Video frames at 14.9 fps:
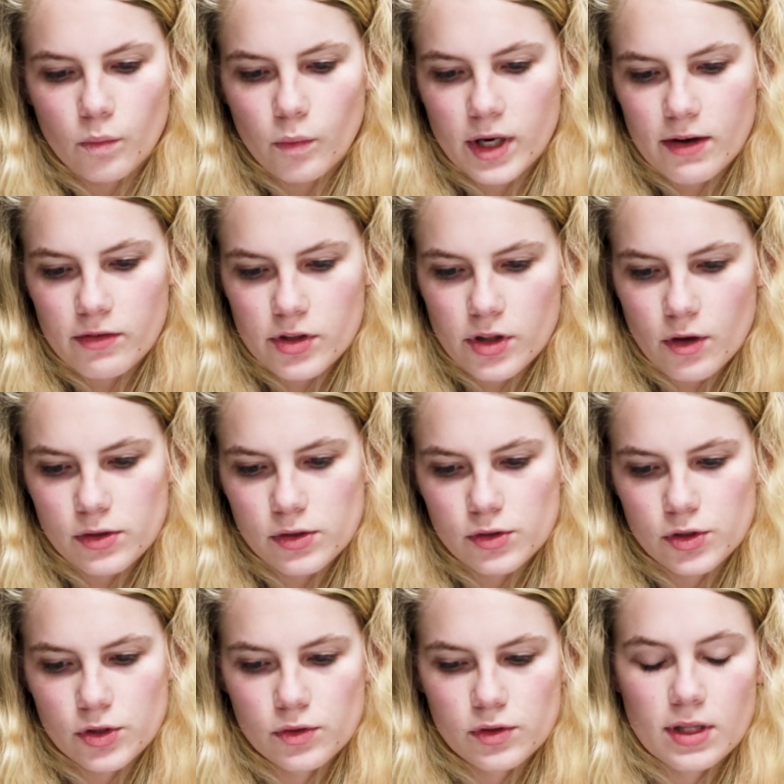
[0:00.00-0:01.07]
Whenever those who
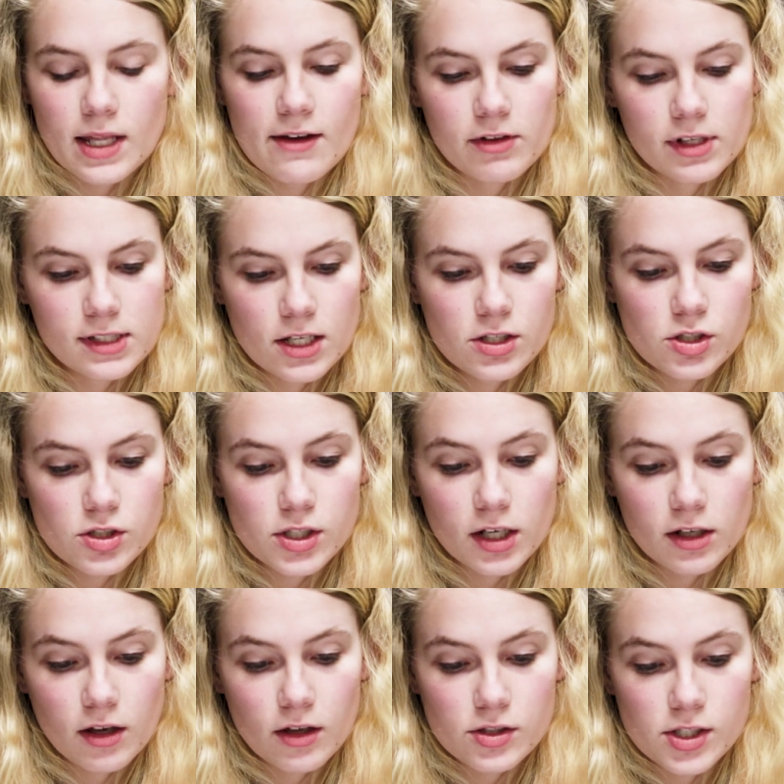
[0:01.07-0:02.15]
choose the life extension
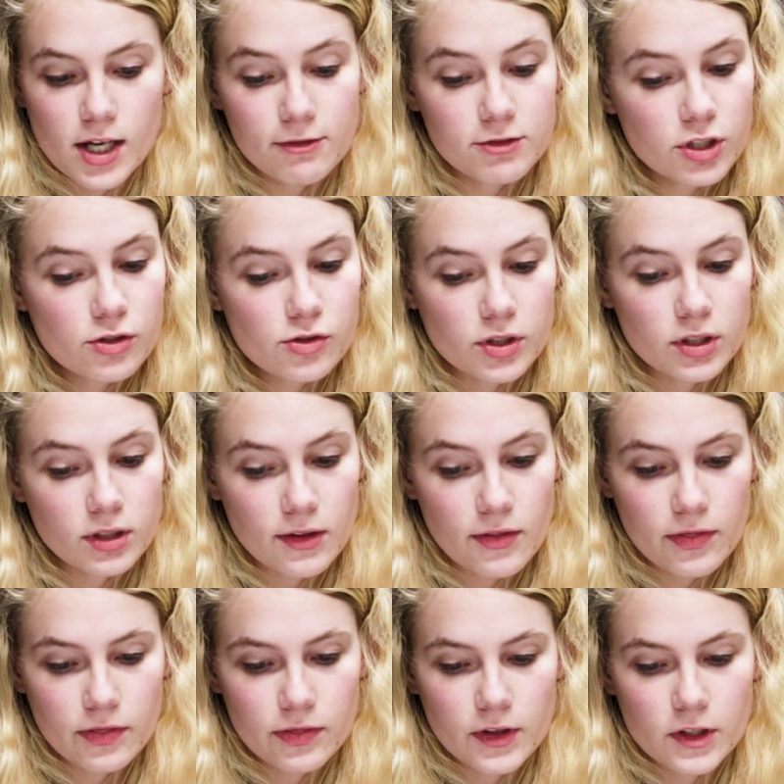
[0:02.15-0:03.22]
technology have children,
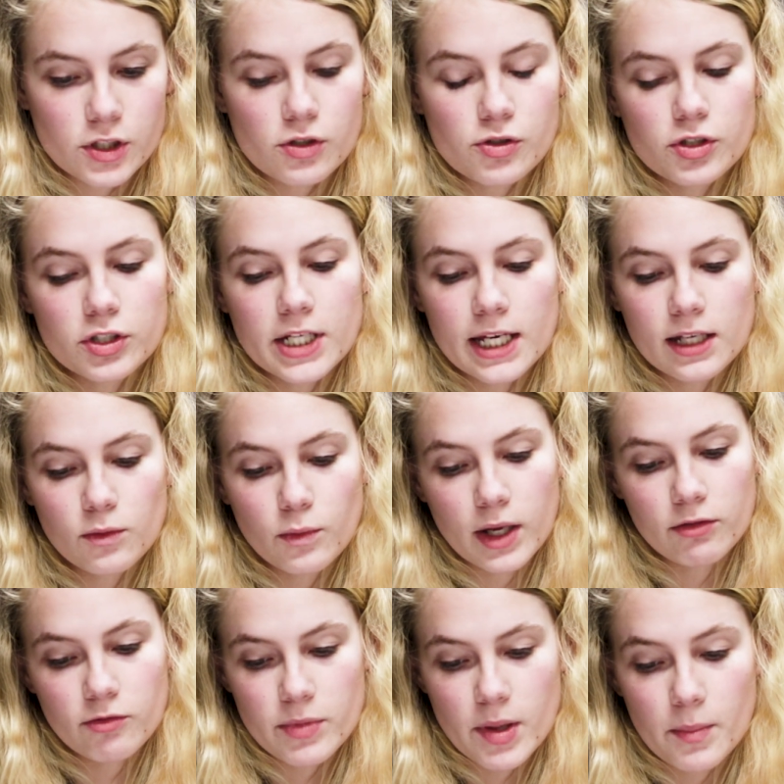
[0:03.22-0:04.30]
their children are taken
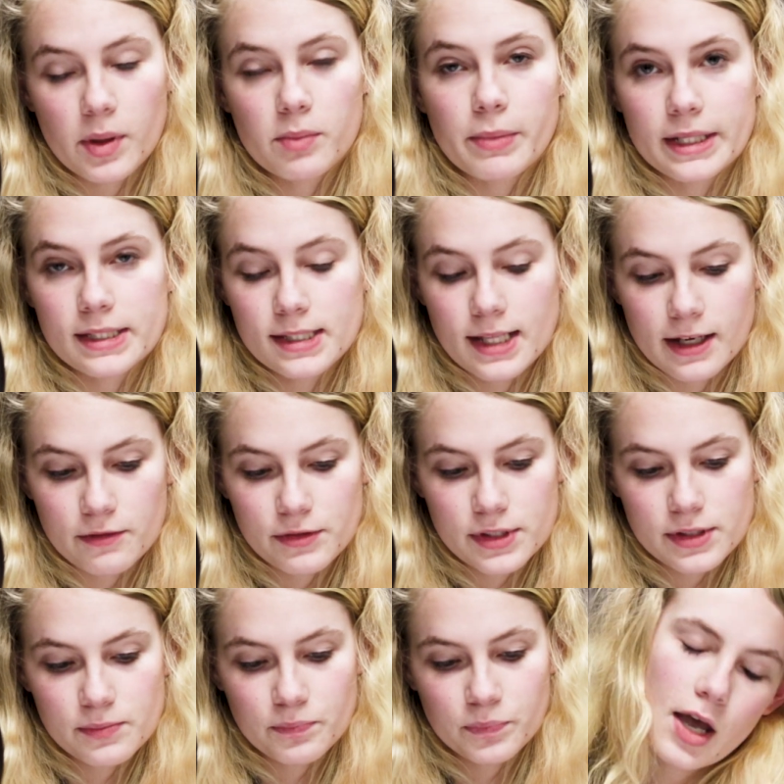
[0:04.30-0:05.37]
away from them and made
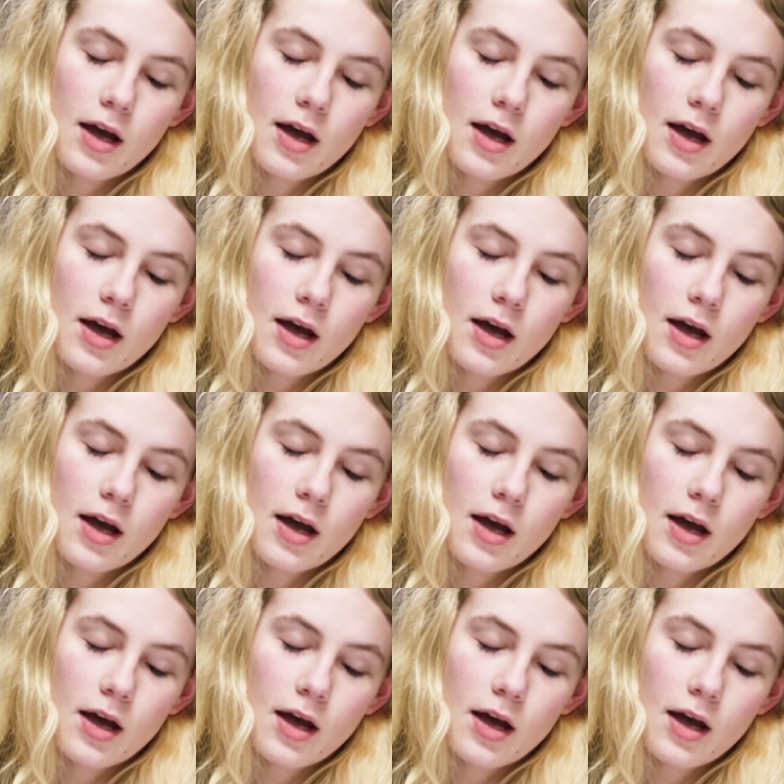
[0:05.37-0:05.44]
slaves.